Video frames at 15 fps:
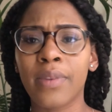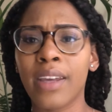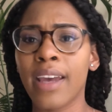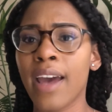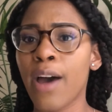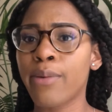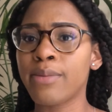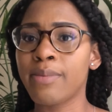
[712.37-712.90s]
it
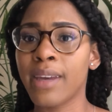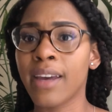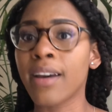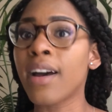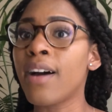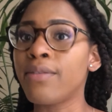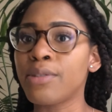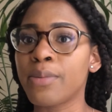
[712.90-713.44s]
helped me get
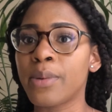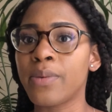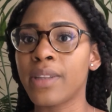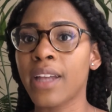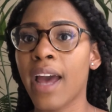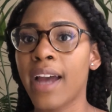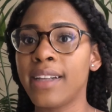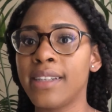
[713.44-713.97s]
comfortable with
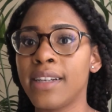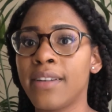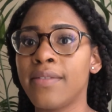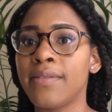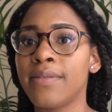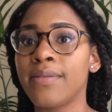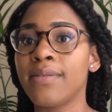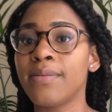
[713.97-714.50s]
the idea of
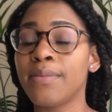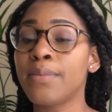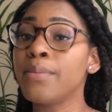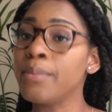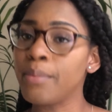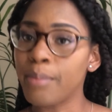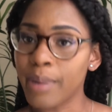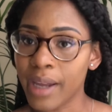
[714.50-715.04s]

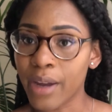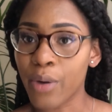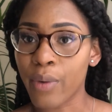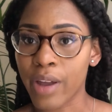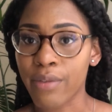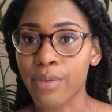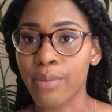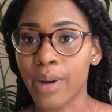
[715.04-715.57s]
being
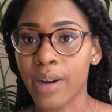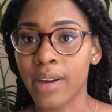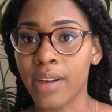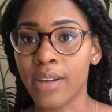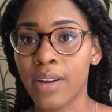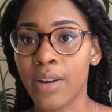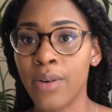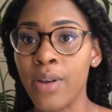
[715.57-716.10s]
away from her,
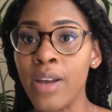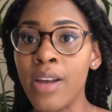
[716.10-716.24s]
you know.